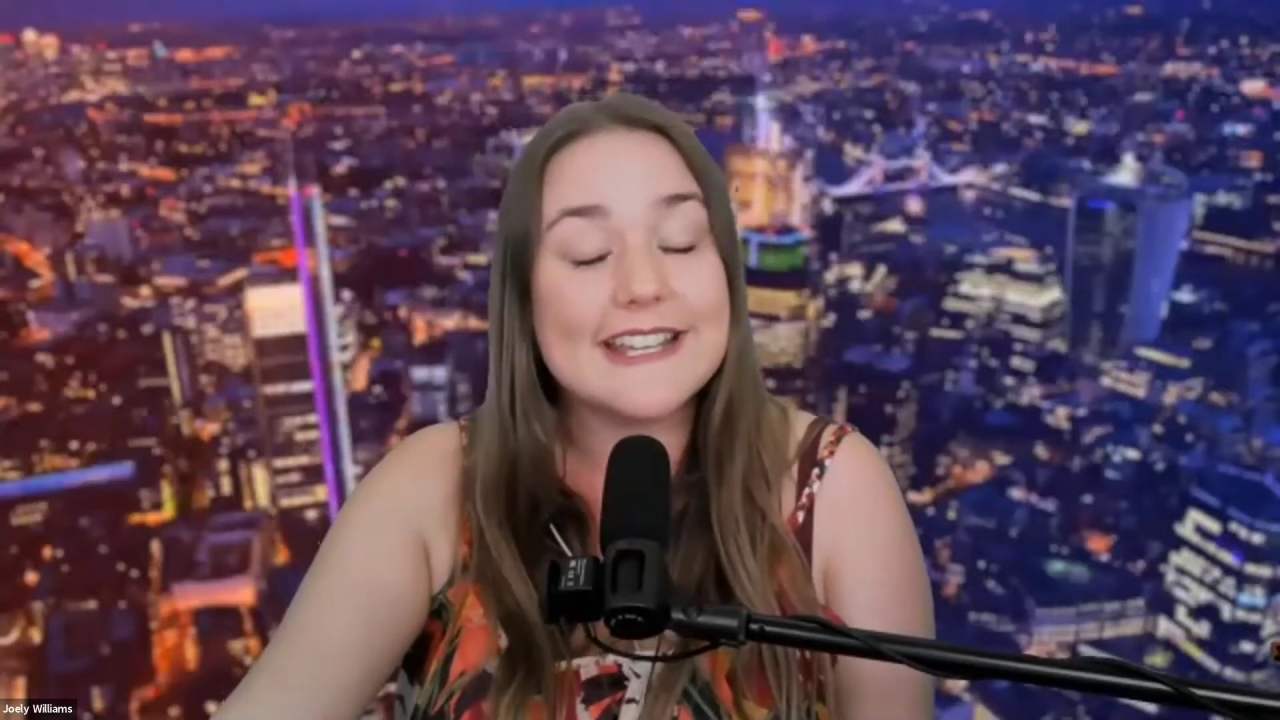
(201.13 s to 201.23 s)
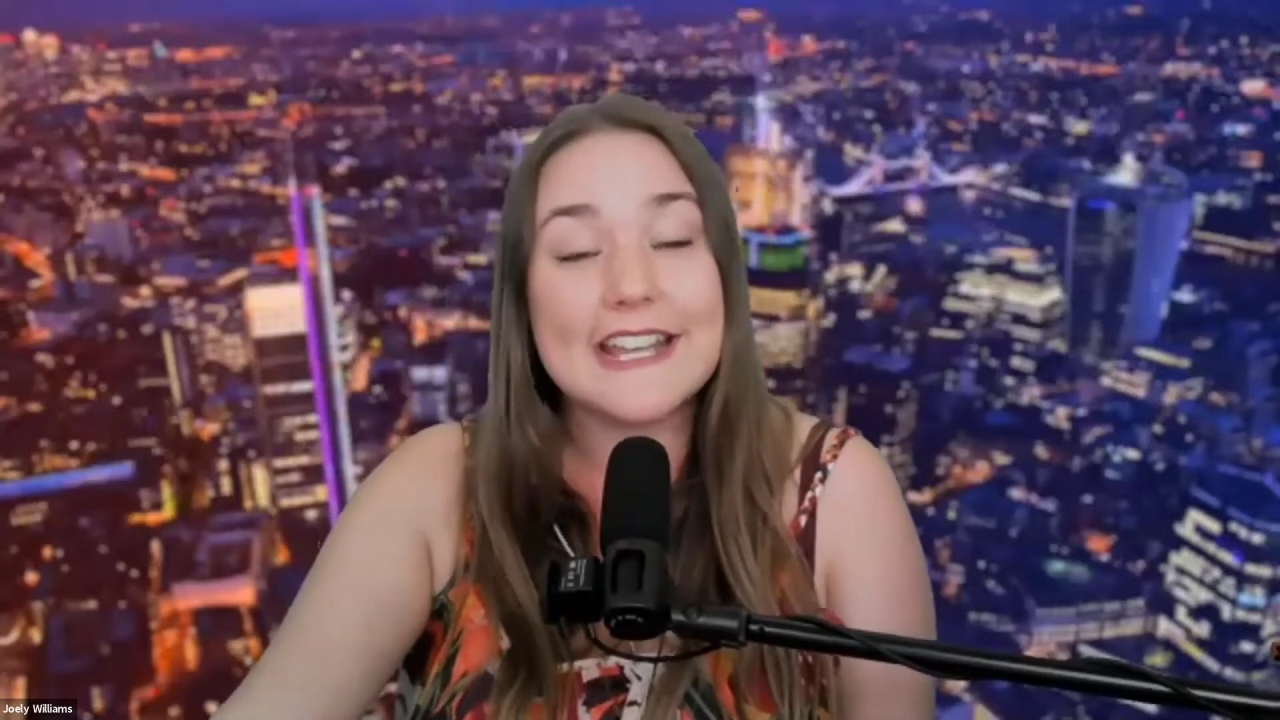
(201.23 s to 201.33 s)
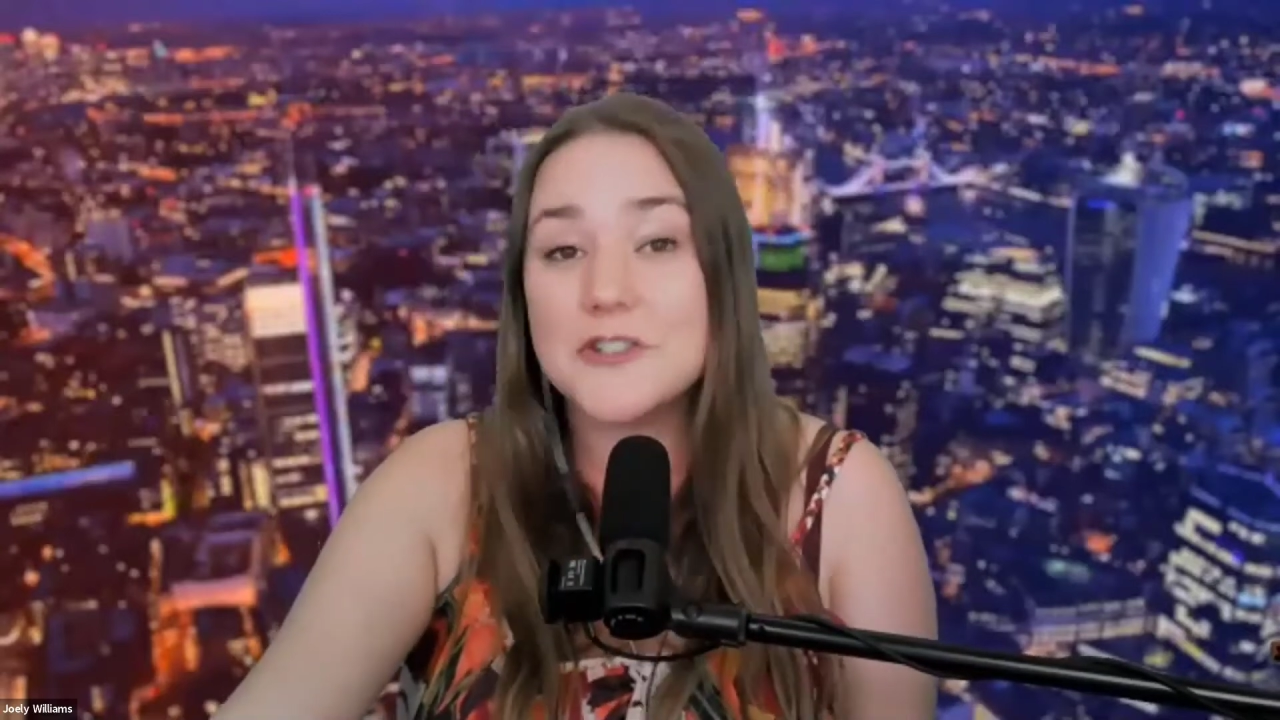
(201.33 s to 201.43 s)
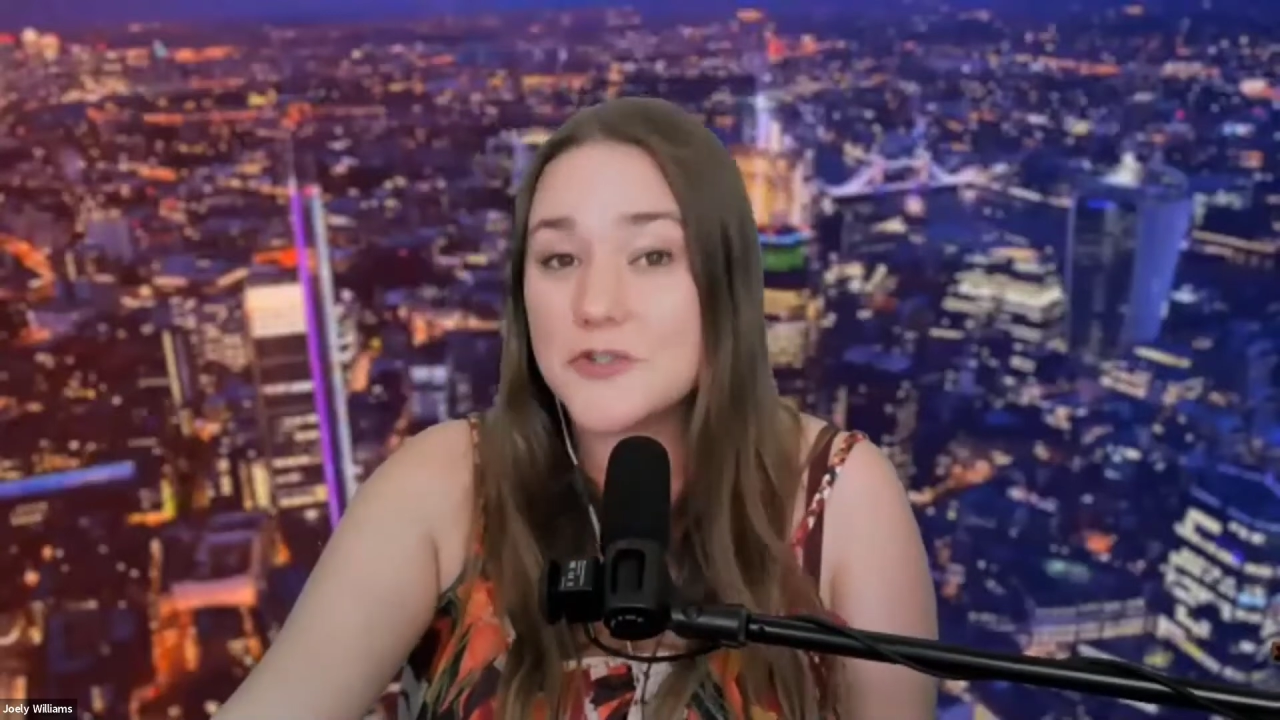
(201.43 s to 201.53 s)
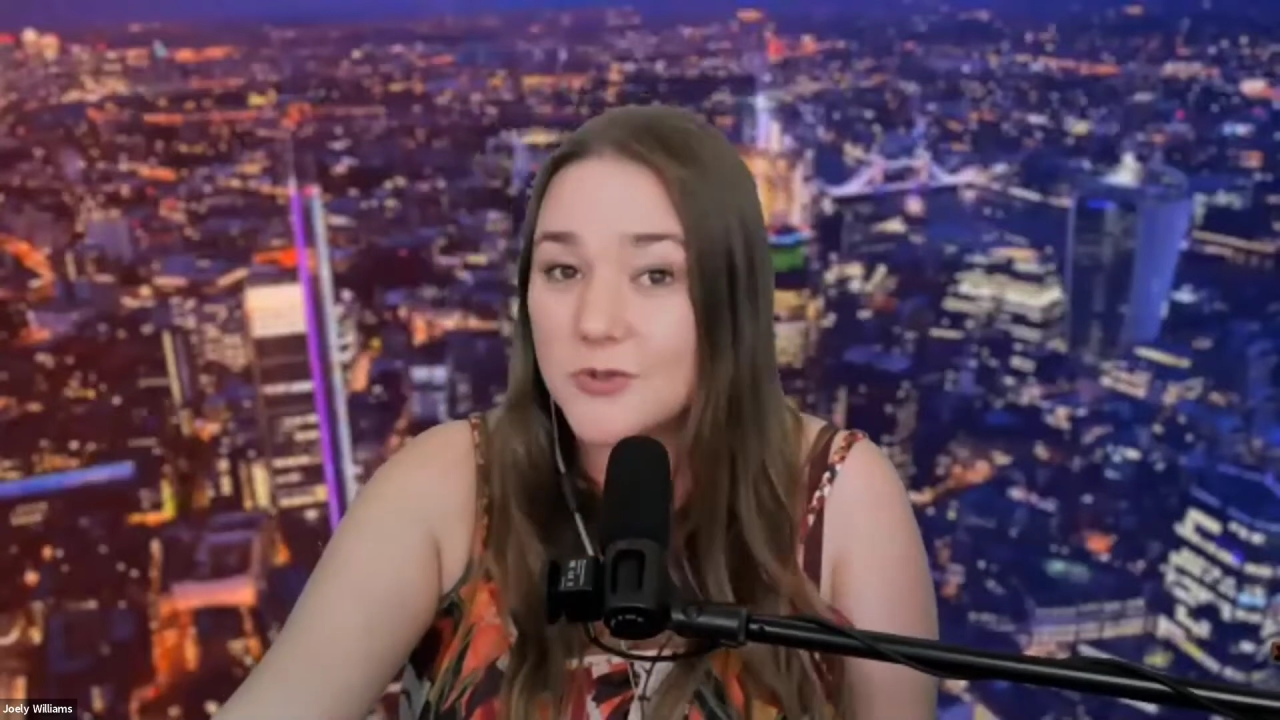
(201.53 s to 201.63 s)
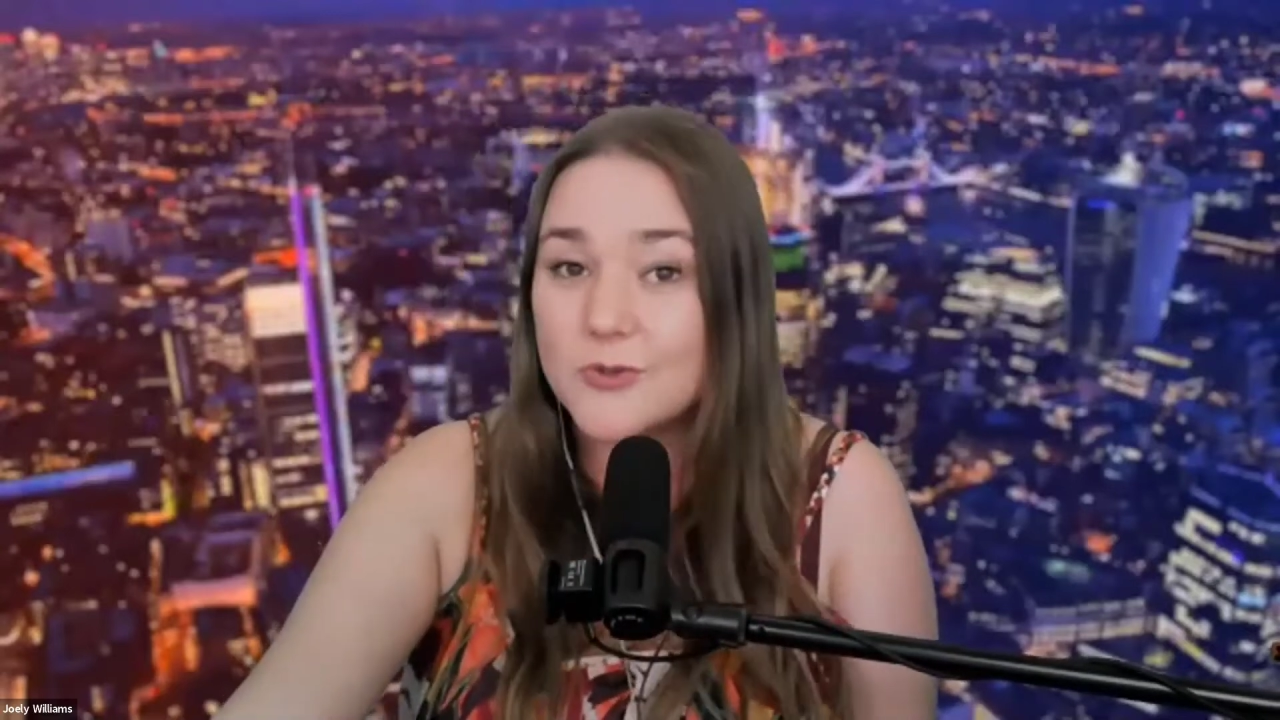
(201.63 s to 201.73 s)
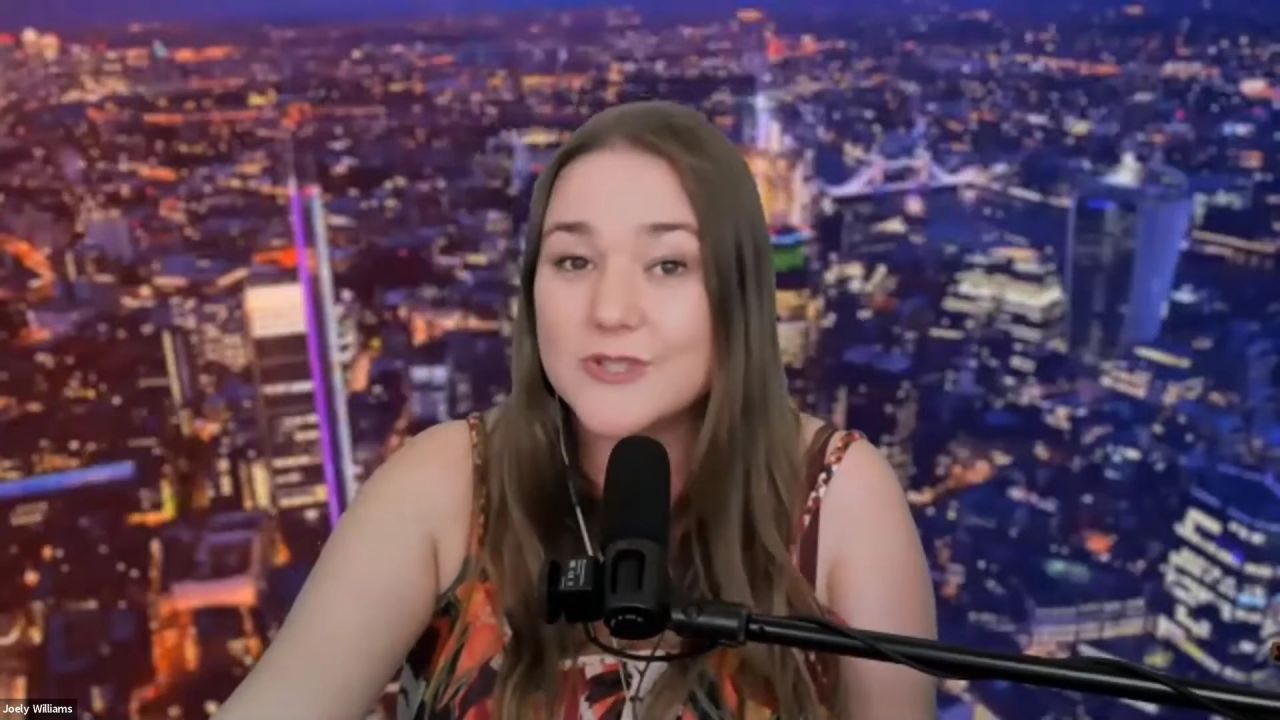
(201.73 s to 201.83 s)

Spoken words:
and all